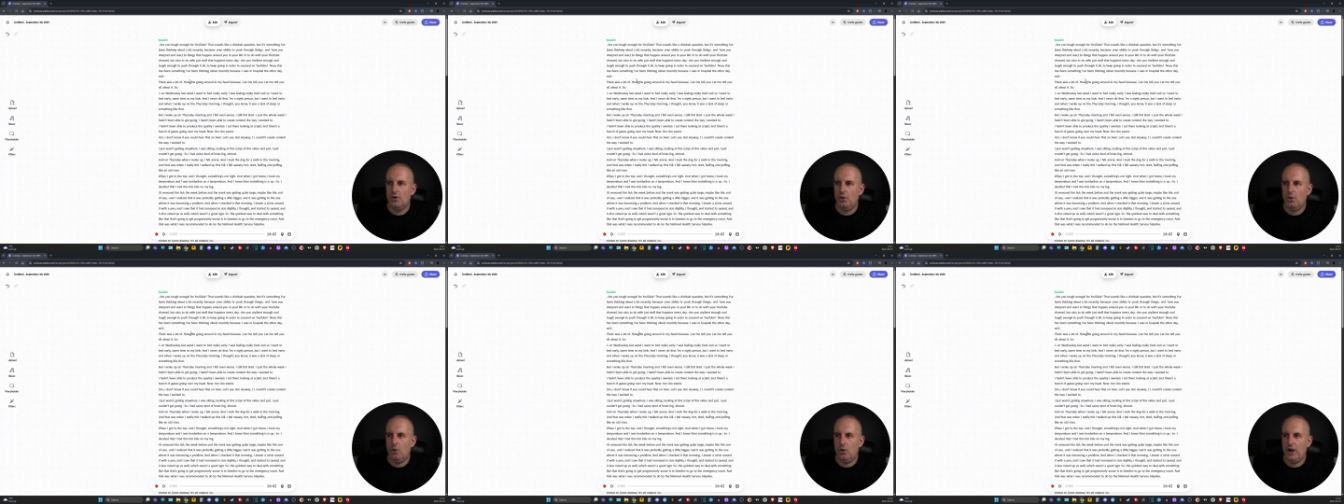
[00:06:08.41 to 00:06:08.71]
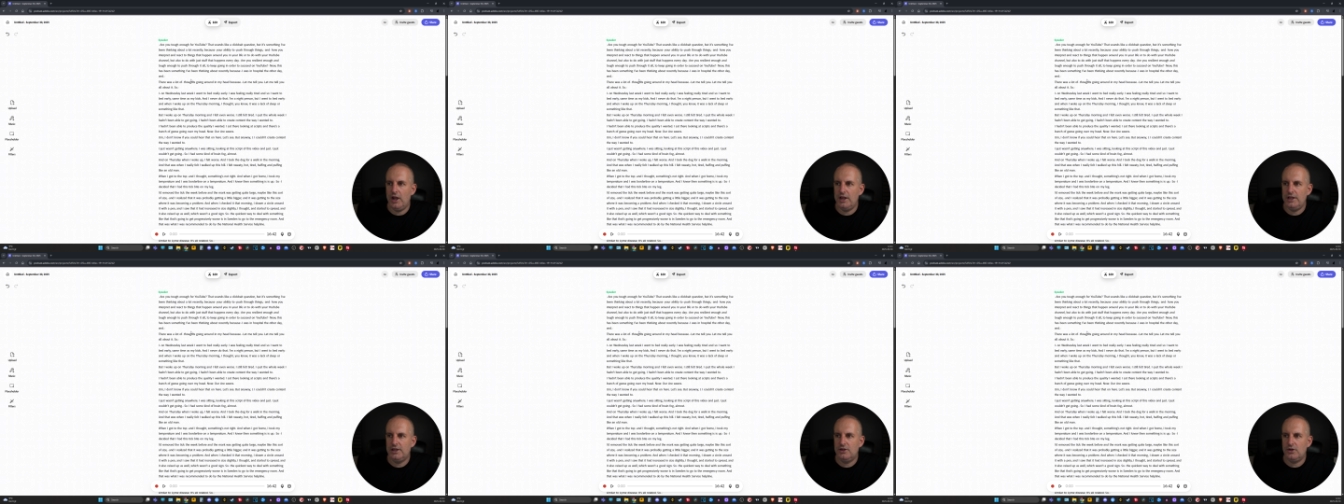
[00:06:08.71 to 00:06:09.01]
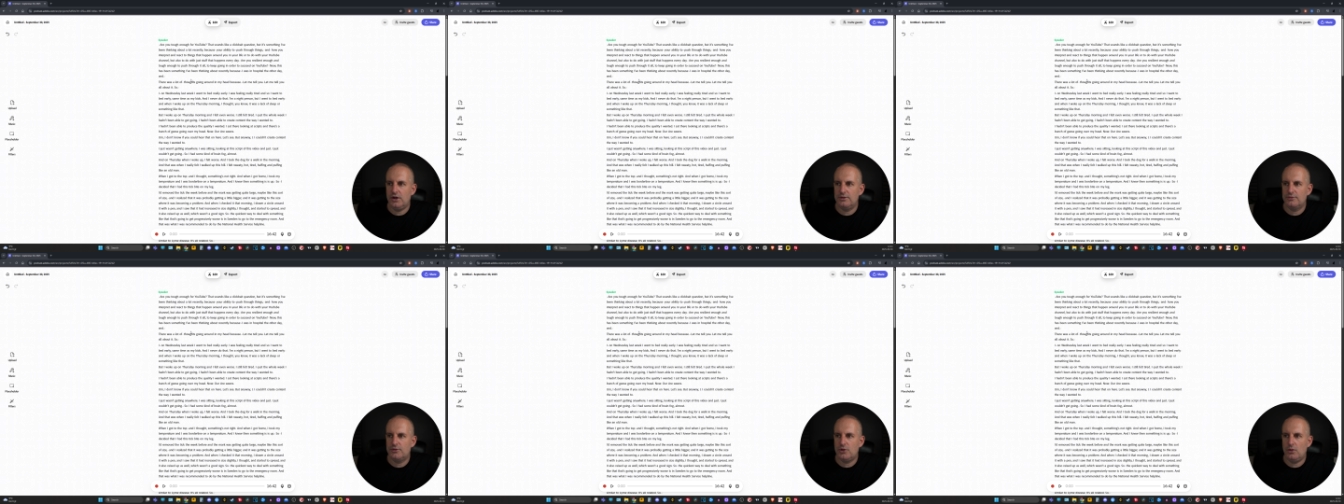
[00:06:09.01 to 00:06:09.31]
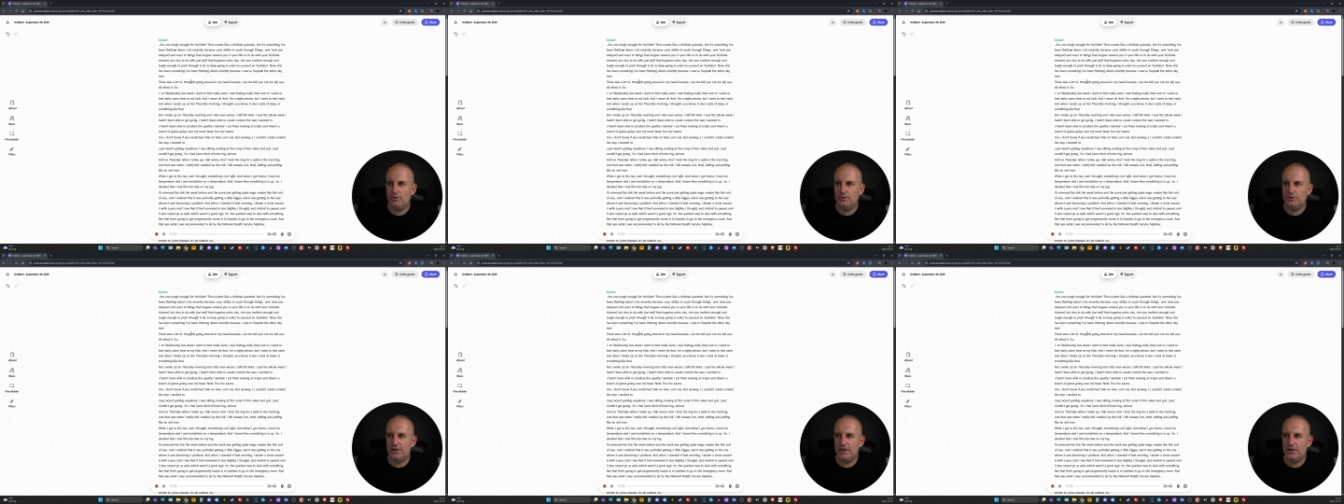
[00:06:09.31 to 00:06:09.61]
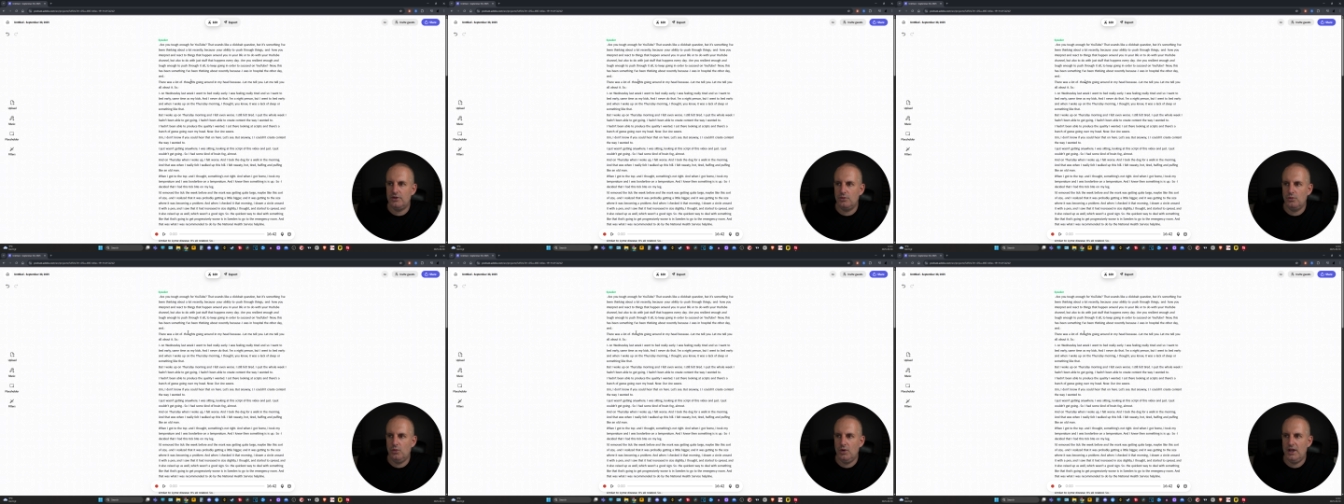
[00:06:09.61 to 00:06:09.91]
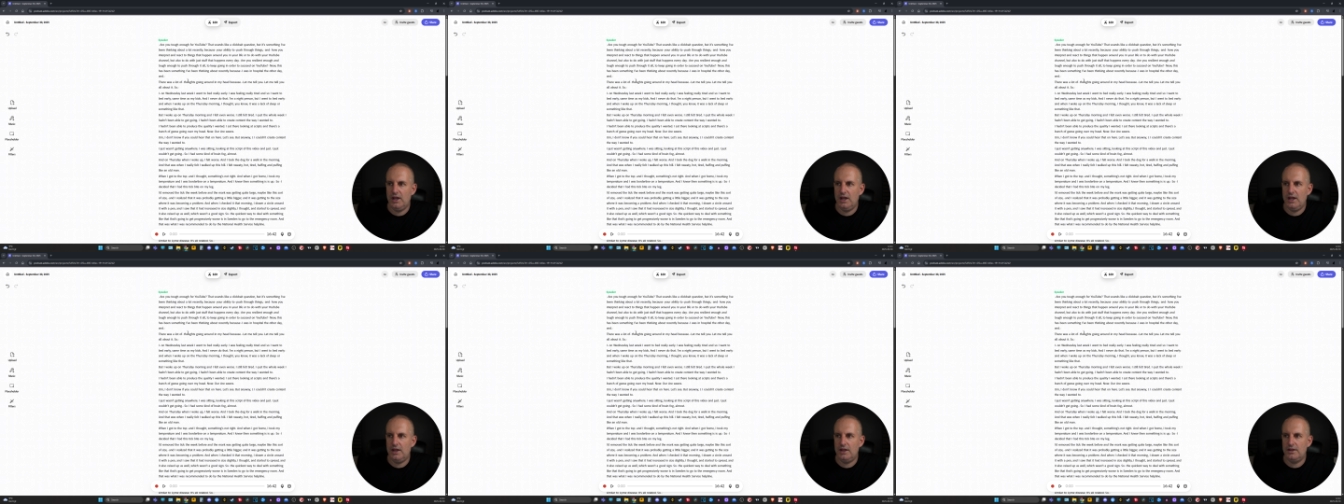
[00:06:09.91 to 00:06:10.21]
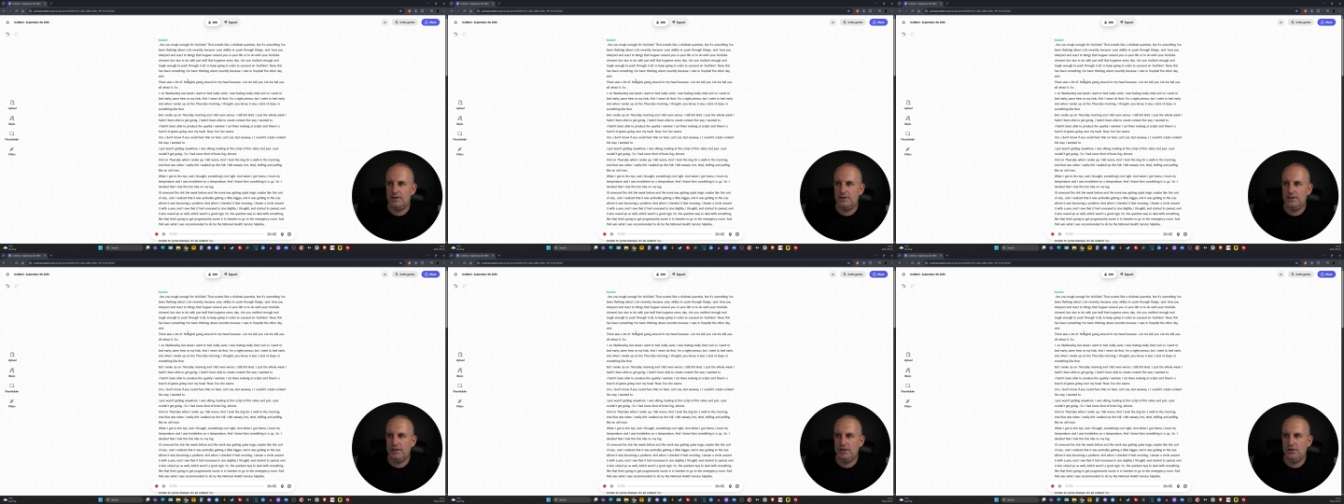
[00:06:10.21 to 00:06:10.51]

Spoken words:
or any kind of content where